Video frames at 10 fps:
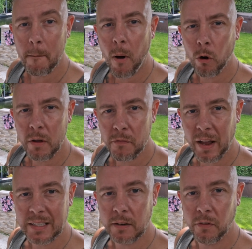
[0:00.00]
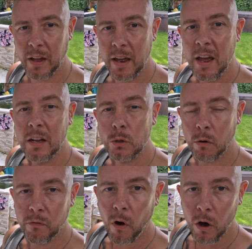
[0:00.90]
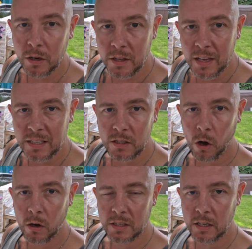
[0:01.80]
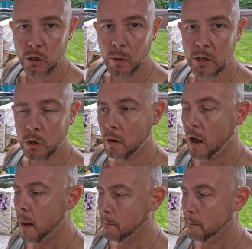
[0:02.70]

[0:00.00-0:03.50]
and more effectively to avoid this sort of situation.